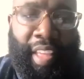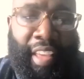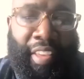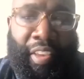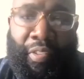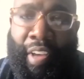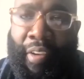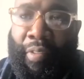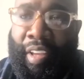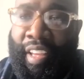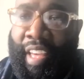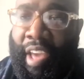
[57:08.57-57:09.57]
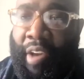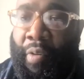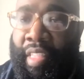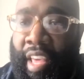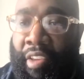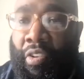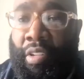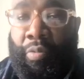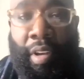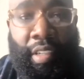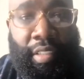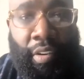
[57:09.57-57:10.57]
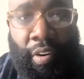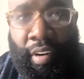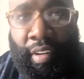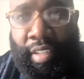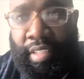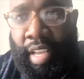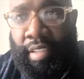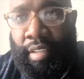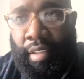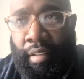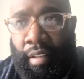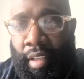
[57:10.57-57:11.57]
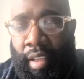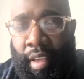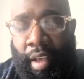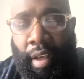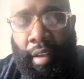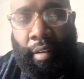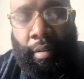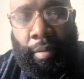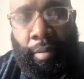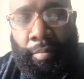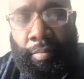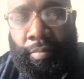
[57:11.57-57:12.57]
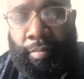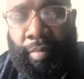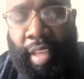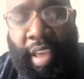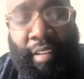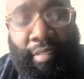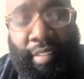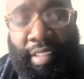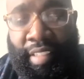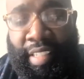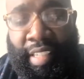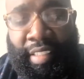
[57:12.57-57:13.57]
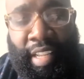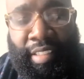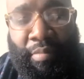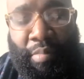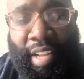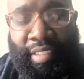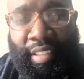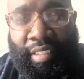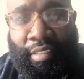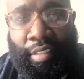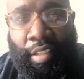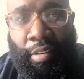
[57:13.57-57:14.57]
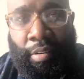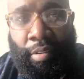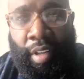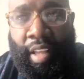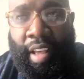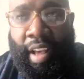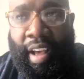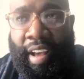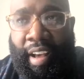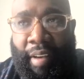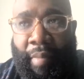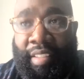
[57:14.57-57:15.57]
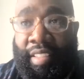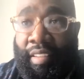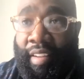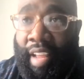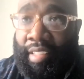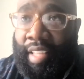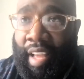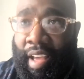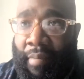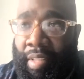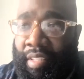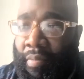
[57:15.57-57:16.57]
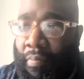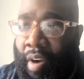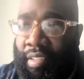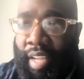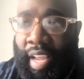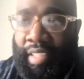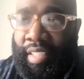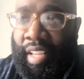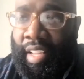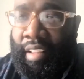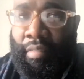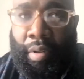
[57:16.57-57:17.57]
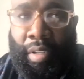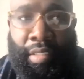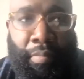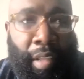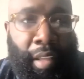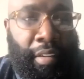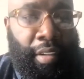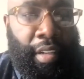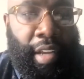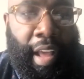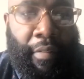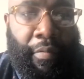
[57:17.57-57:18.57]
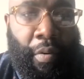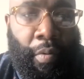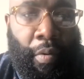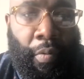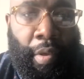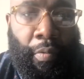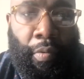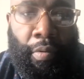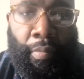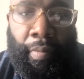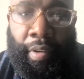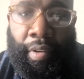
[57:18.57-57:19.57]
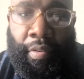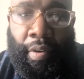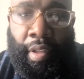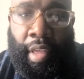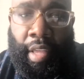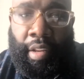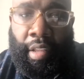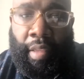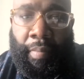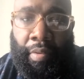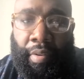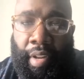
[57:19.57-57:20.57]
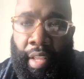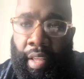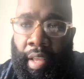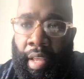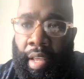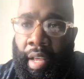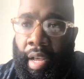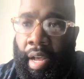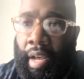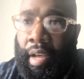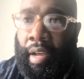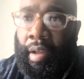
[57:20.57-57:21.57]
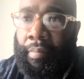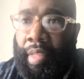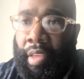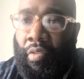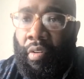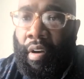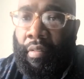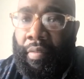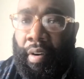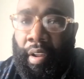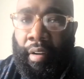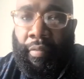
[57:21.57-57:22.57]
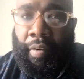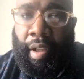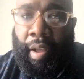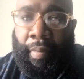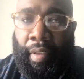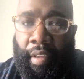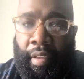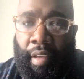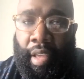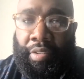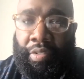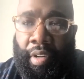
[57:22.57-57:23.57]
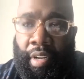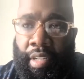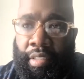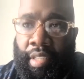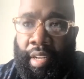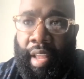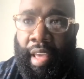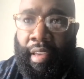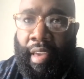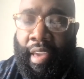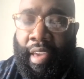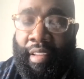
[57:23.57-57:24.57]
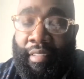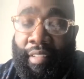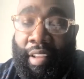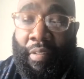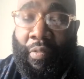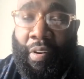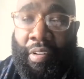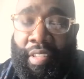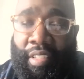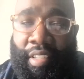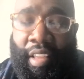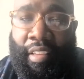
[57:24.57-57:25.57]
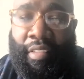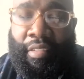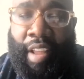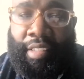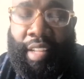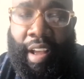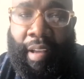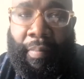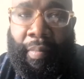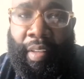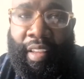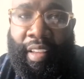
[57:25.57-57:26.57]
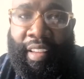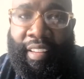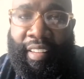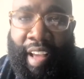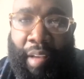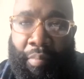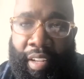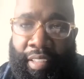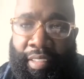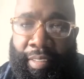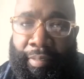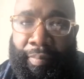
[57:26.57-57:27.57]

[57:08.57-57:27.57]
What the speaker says: Thank you. And we thank you as well as the organization. That's a blessing. So until next time, until March 18th, please be on the lookout for what we will be doing in the community. Thank you all for coming and joining us today, and looking forward to seeing you next time. God bless.